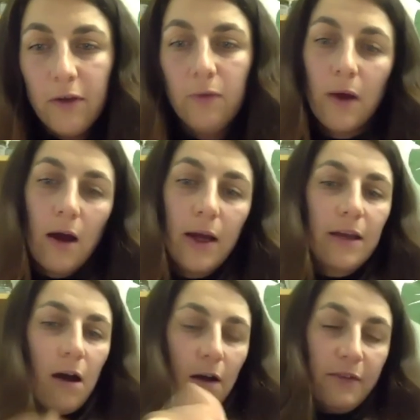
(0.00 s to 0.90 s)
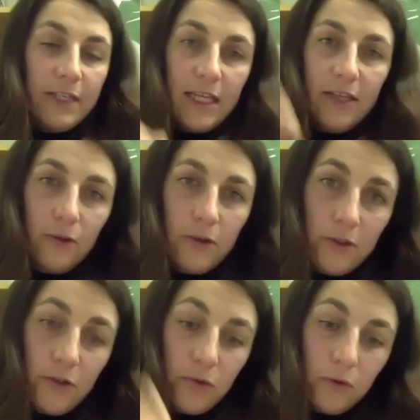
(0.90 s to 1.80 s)
you harvest things on a
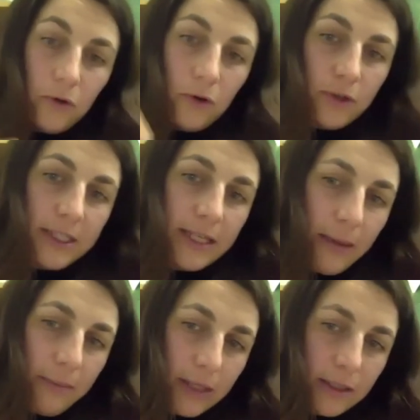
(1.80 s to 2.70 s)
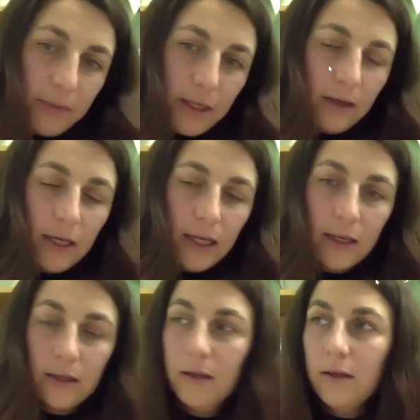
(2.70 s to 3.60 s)
stalk or a stem like something
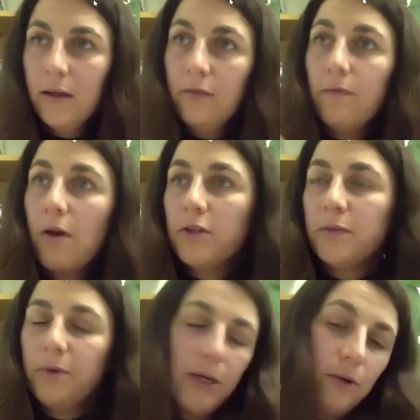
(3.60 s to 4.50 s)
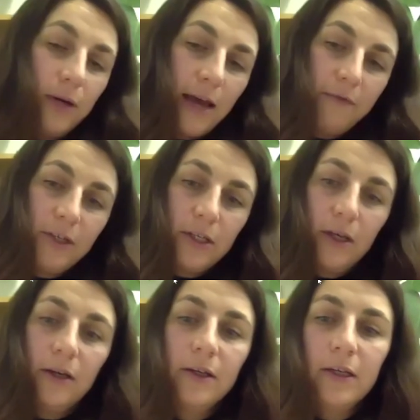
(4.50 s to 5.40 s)
like rosemary or
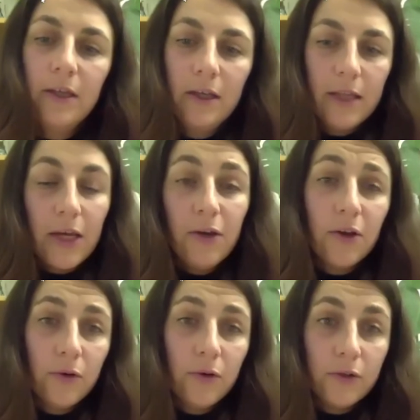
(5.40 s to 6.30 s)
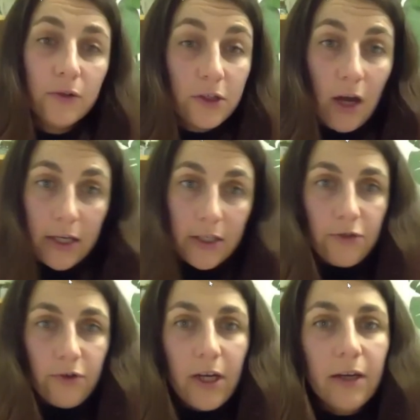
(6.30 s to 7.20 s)
lavender then you can also just tie a
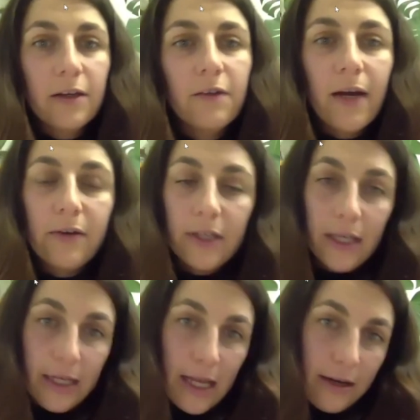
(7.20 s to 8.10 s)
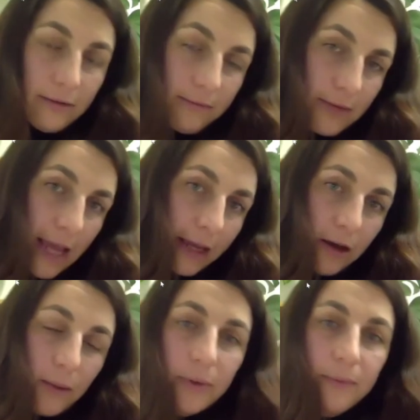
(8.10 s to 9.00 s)
string around it and then hang it
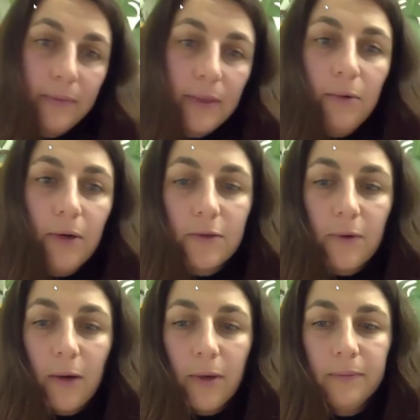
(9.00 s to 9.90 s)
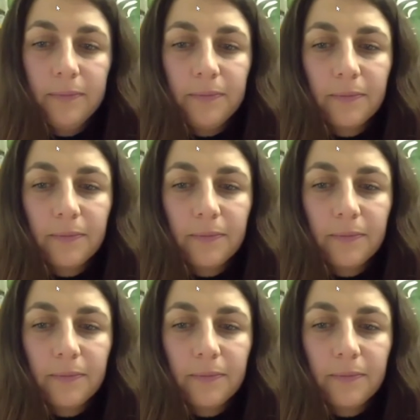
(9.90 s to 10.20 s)
up and that works quite well